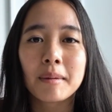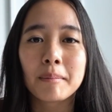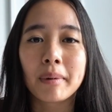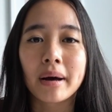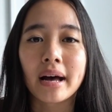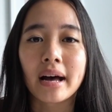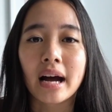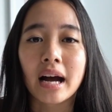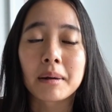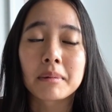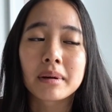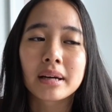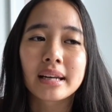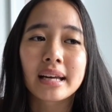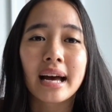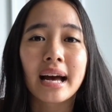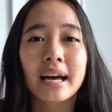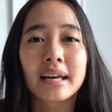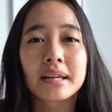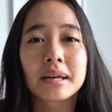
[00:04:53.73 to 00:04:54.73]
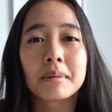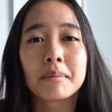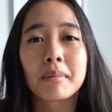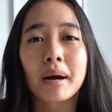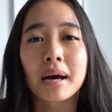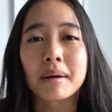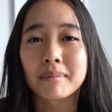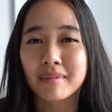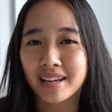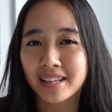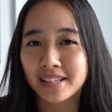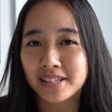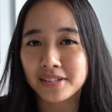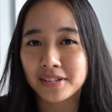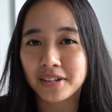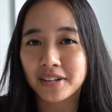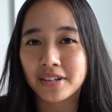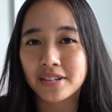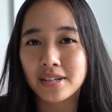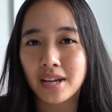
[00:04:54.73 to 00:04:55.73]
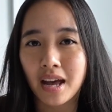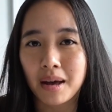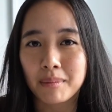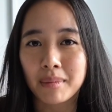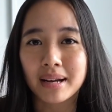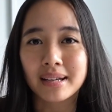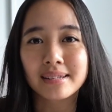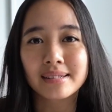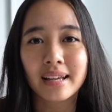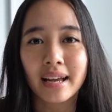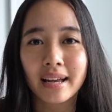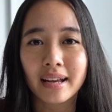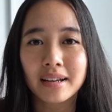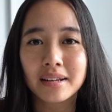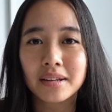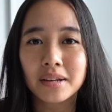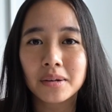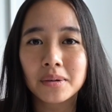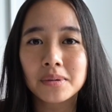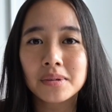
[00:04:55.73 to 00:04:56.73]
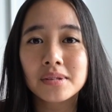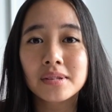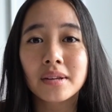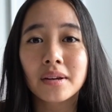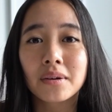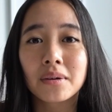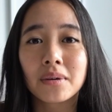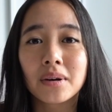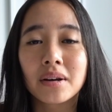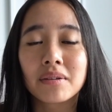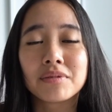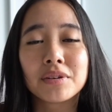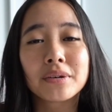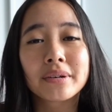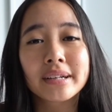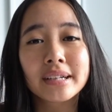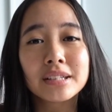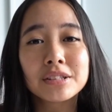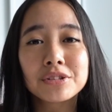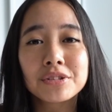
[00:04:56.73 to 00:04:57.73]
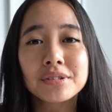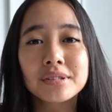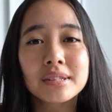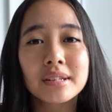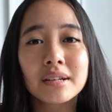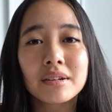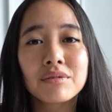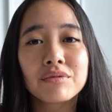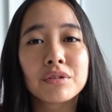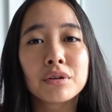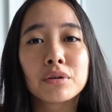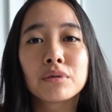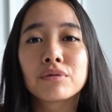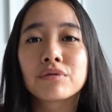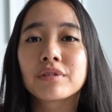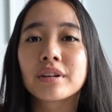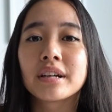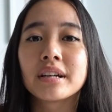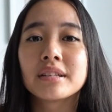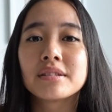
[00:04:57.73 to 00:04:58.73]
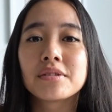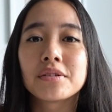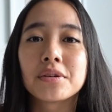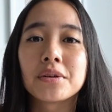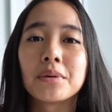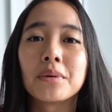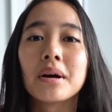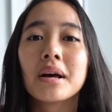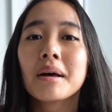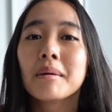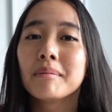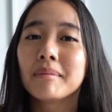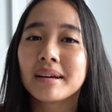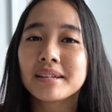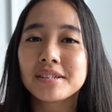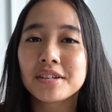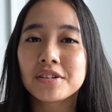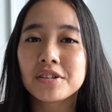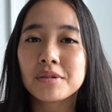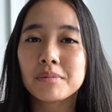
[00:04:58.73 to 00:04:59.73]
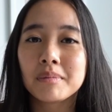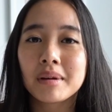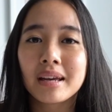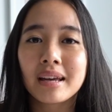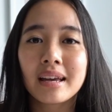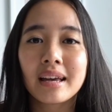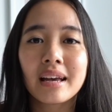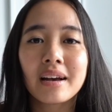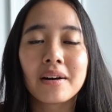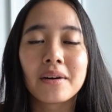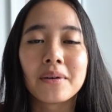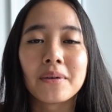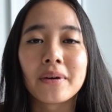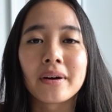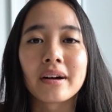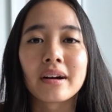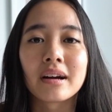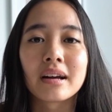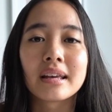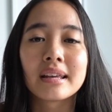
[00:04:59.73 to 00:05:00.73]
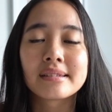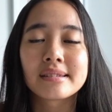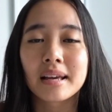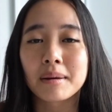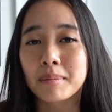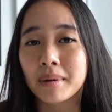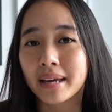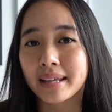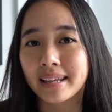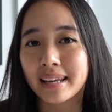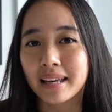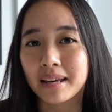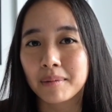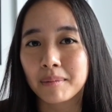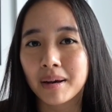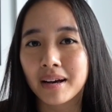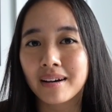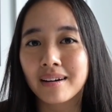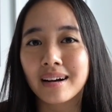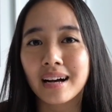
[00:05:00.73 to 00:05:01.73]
but I'm gonna add in my Med Surg and my Psych notes. So if you're interested, feel free to message me or send me an email.